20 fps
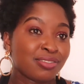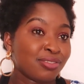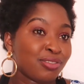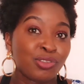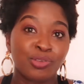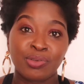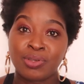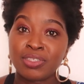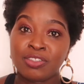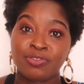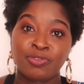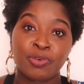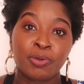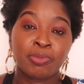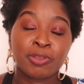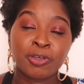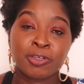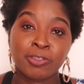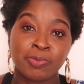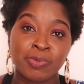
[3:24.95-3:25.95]
yours from
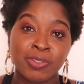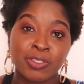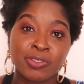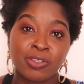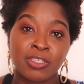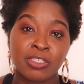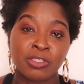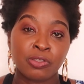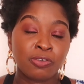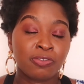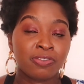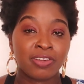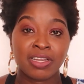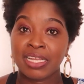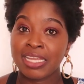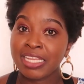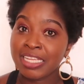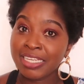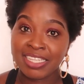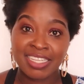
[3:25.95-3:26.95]
the hospital is
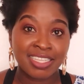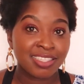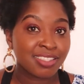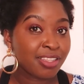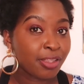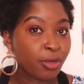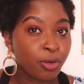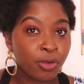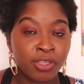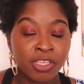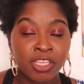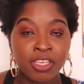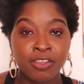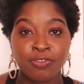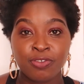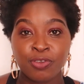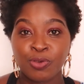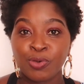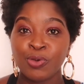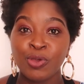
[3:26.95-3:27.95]
over, in case they don't
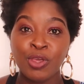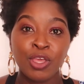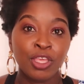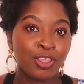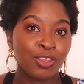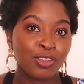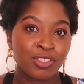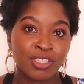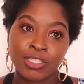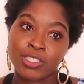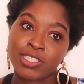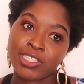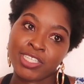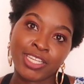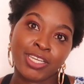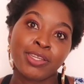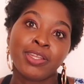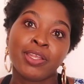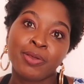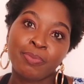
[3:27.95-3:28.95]
give you, you just
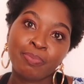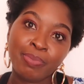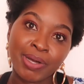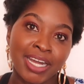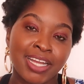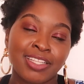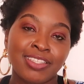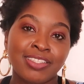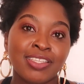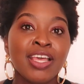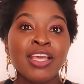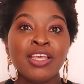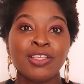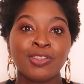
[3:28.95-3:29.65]
need pads.